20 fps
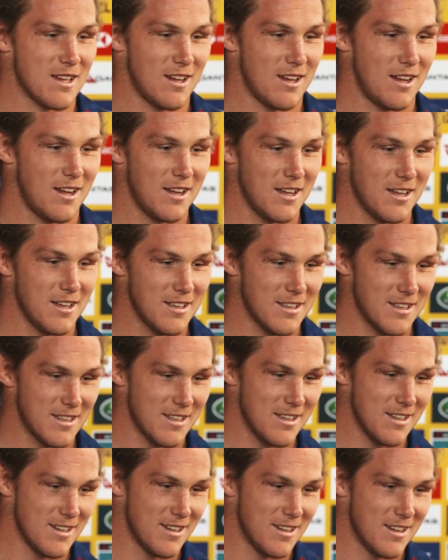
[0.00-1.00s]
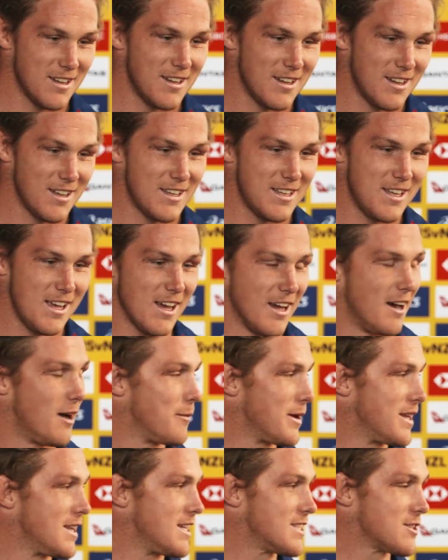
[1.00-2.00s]
Yeah, I
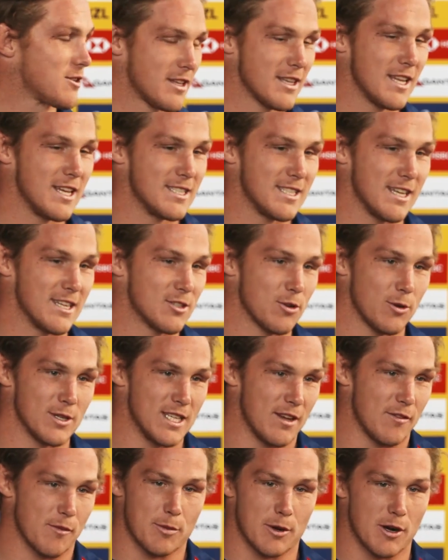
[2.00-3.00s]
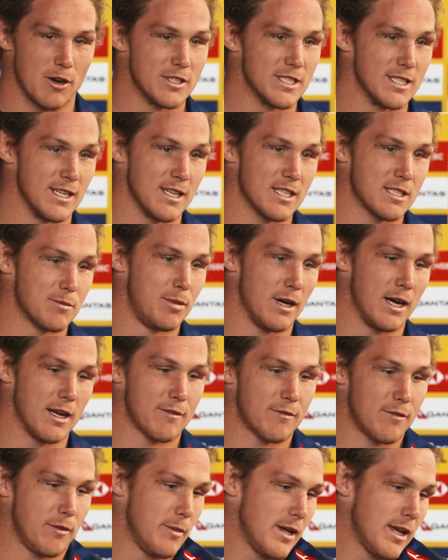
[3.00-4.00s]
mean, these things always have a process.
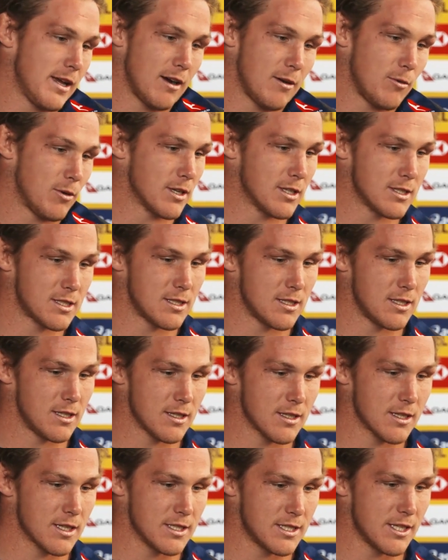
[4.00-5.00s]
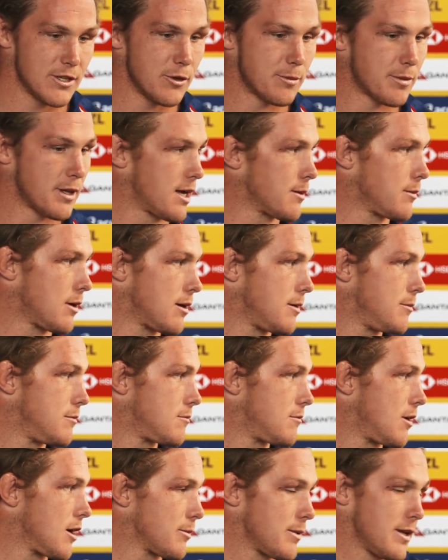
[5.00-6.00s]
But for me, I wanted to continue playing my
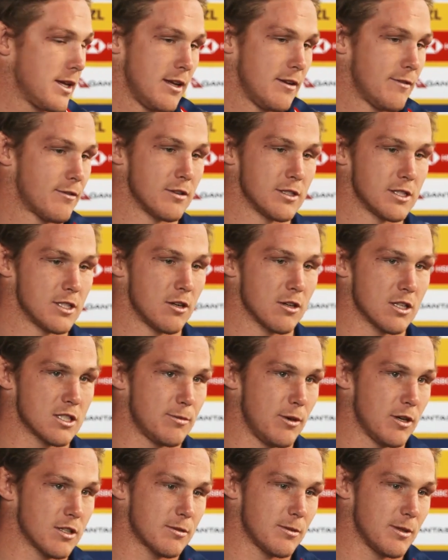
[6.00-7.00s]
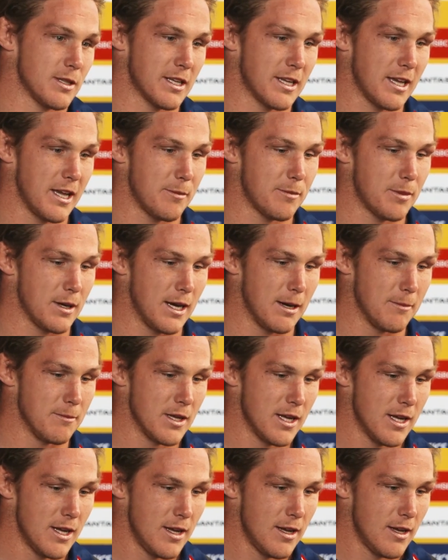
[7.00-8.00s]
rugby here for as long as possible and keep the
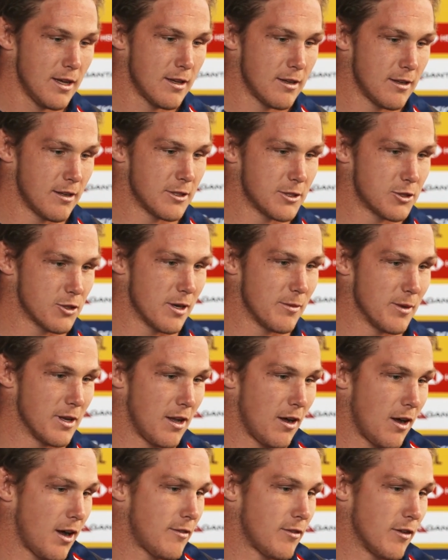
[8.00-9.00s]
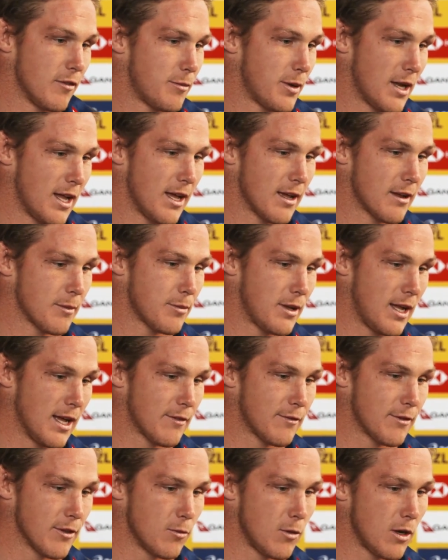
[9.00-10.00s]
dream alive of playing
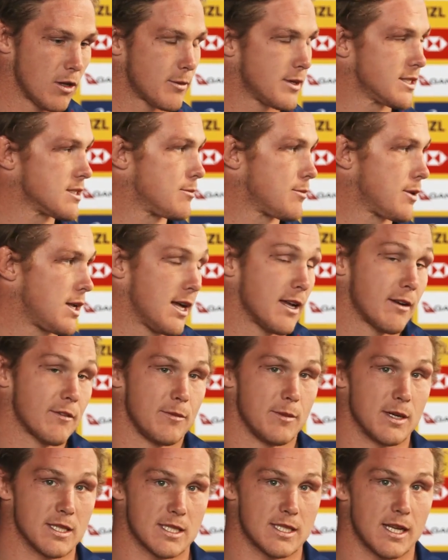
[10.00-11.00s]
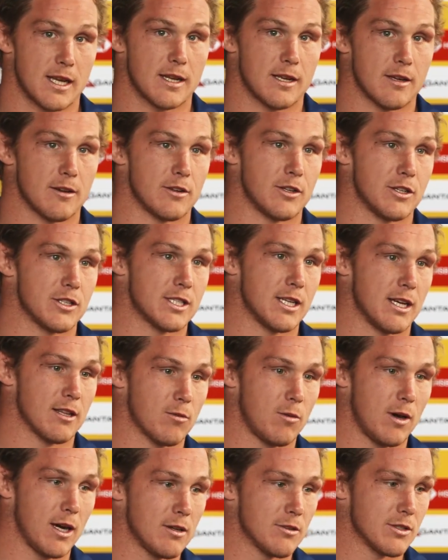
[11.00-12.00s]
for the Wallabies and playing for my state here at New
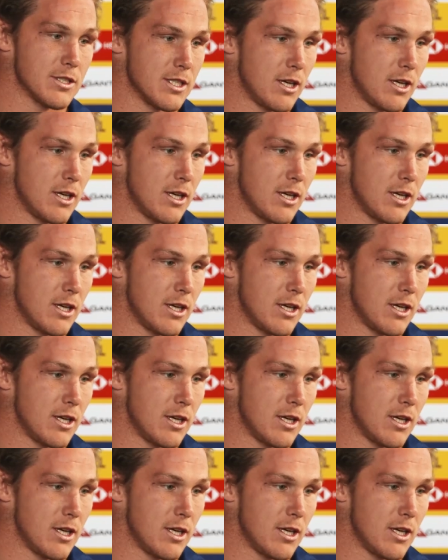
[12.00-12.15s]
South Wales.